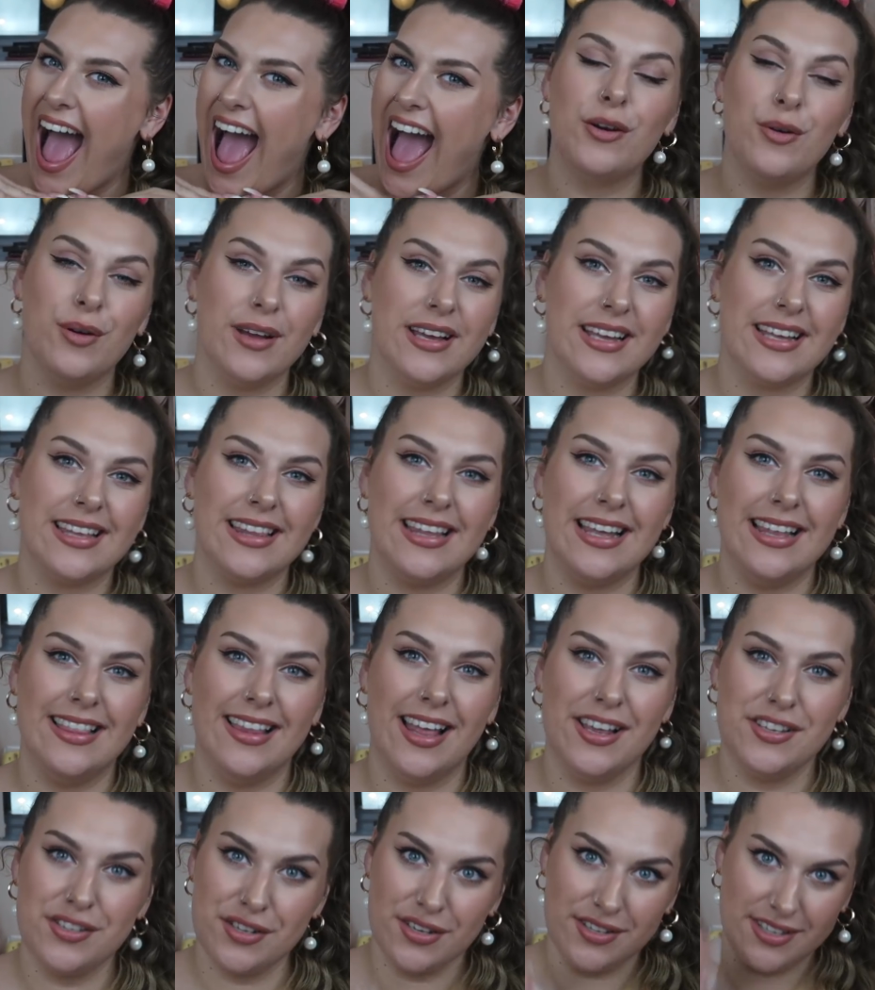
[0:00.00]
Quickly,
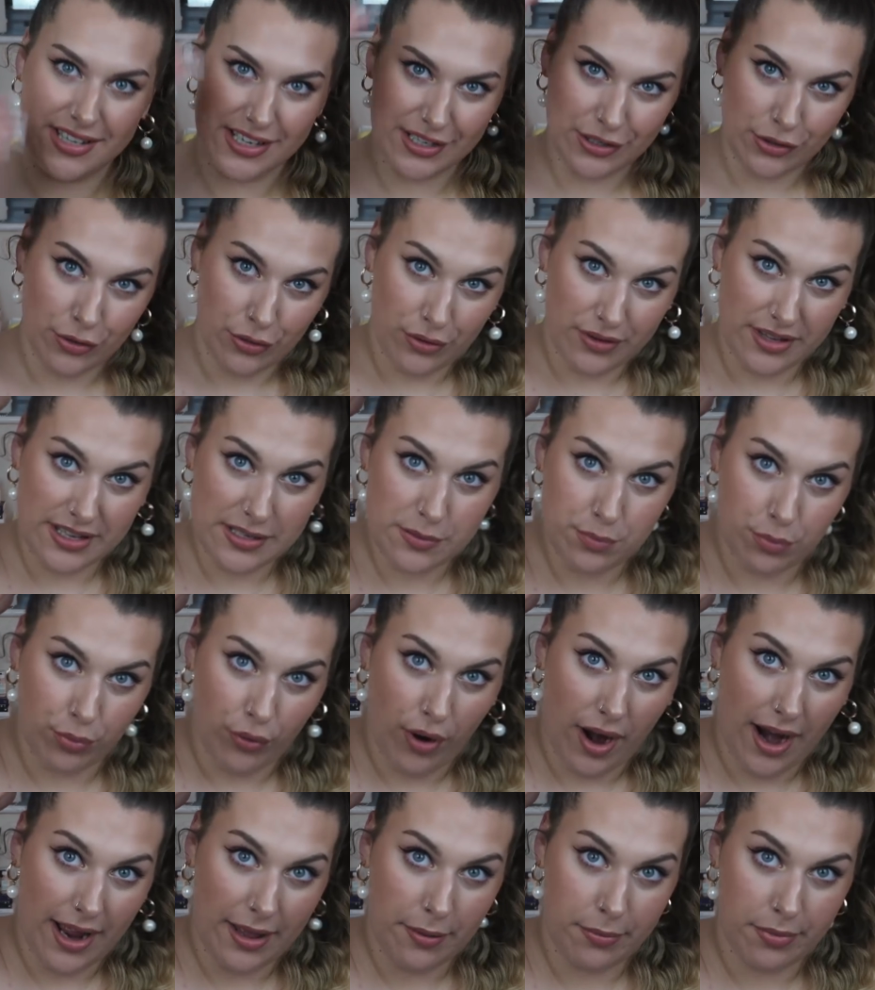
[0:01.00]
let's just ignore this
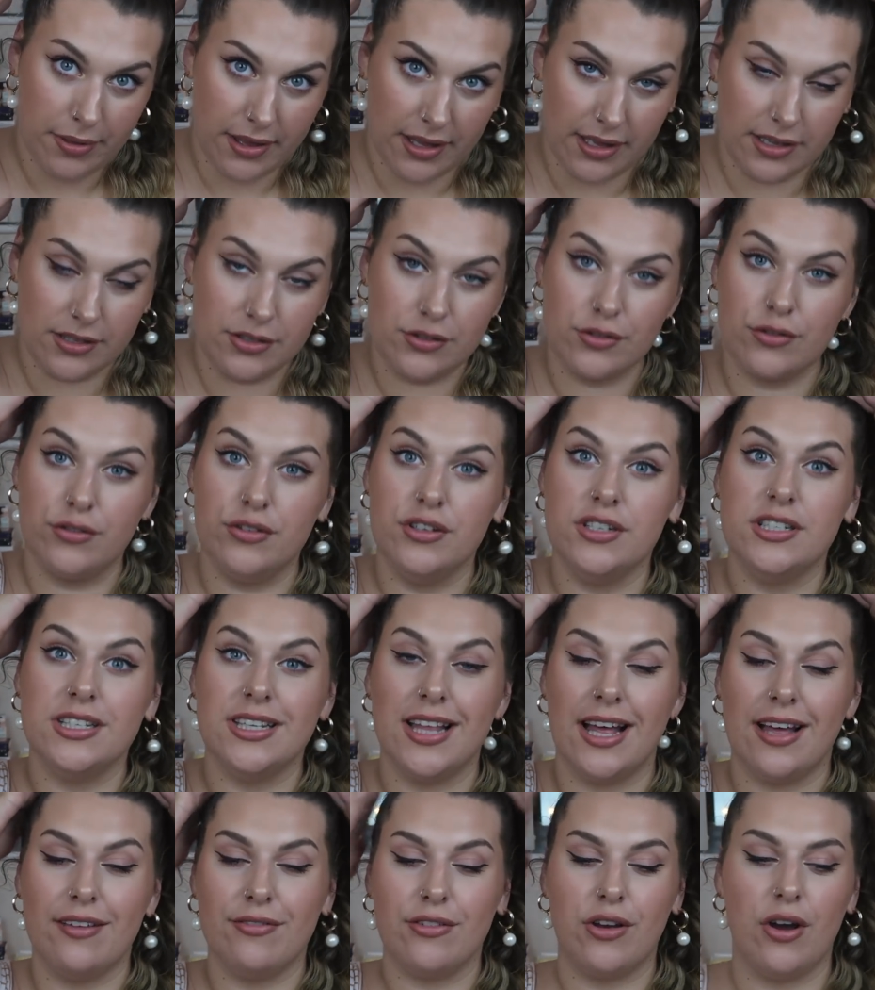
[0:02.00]
bright pink scrunchie
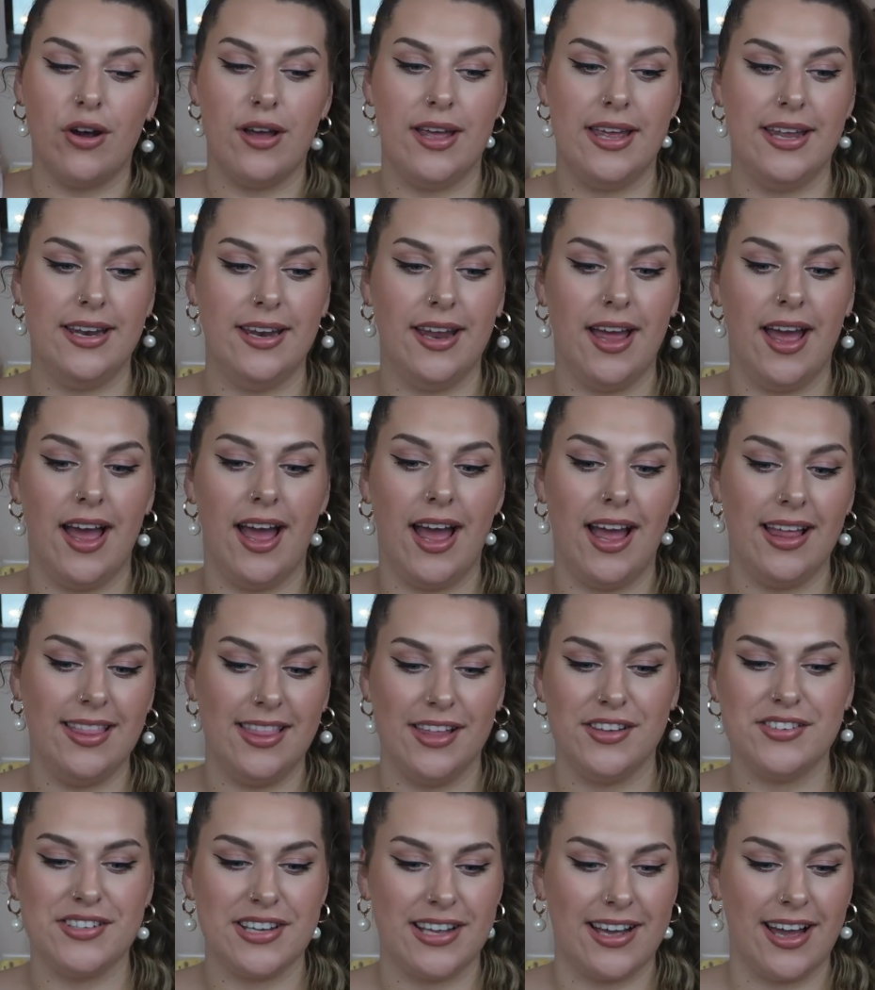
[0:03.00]
that I've got in. I
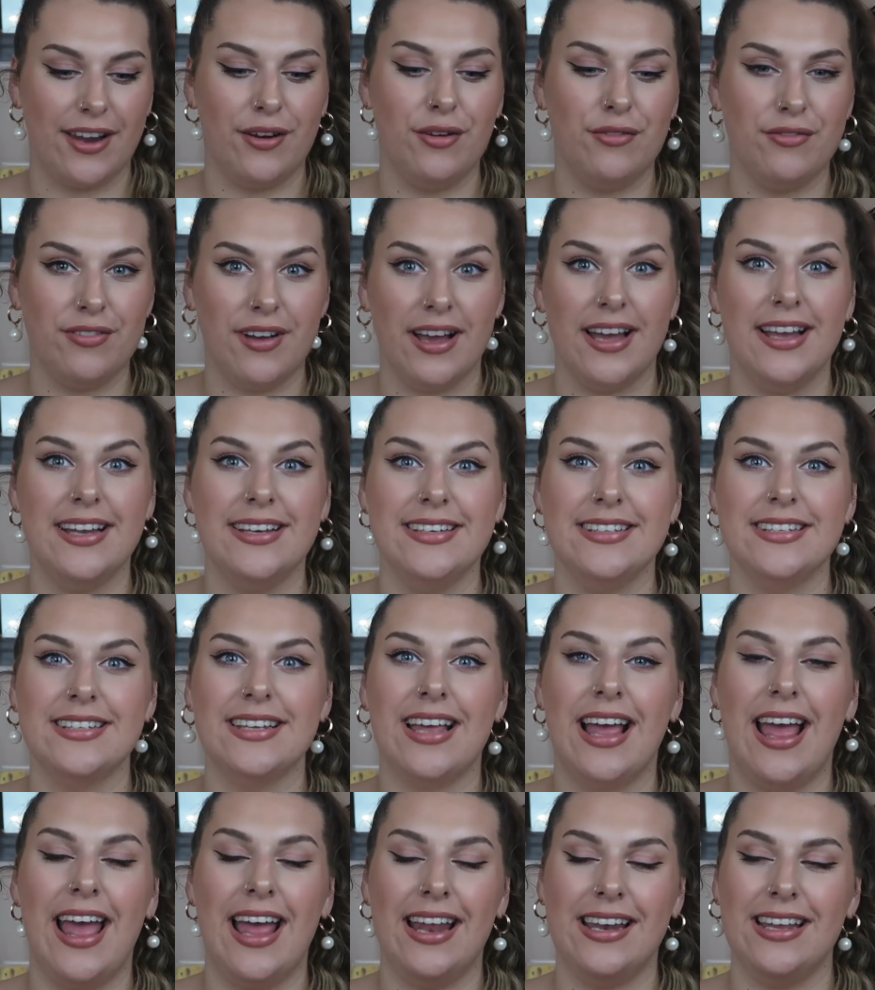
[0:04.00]
literally cannot find
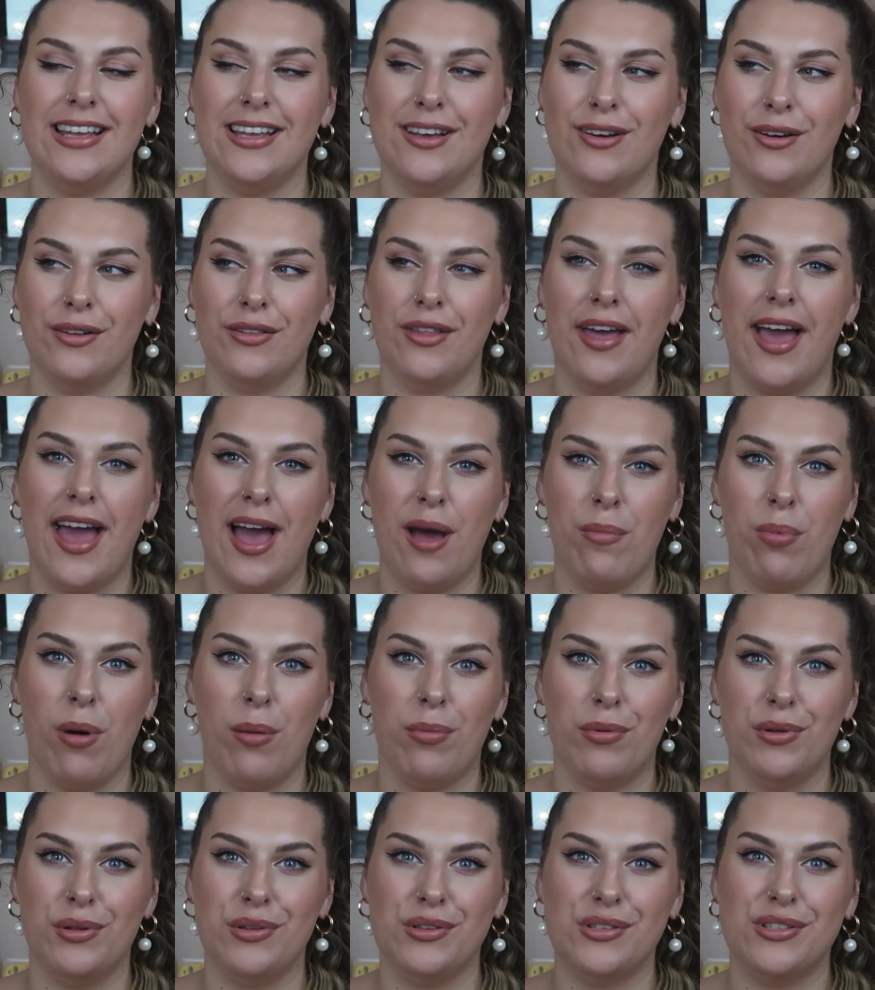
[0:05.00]
any other hair
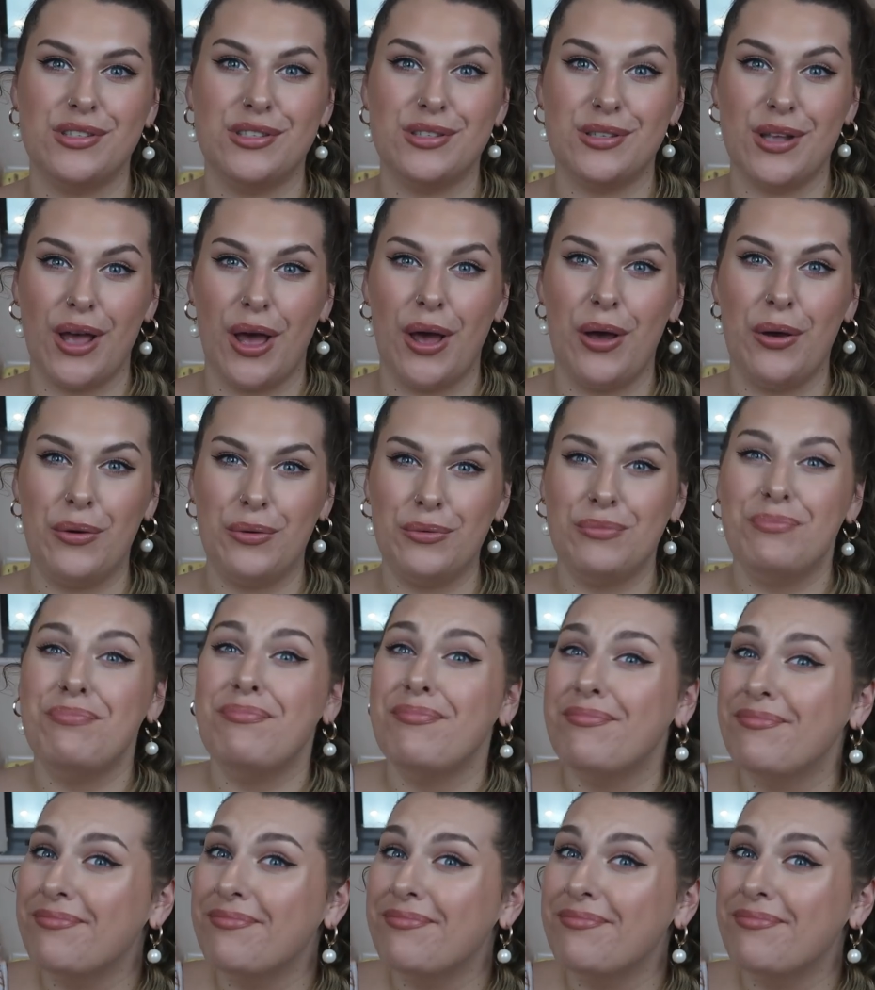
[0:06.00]
bubbles, so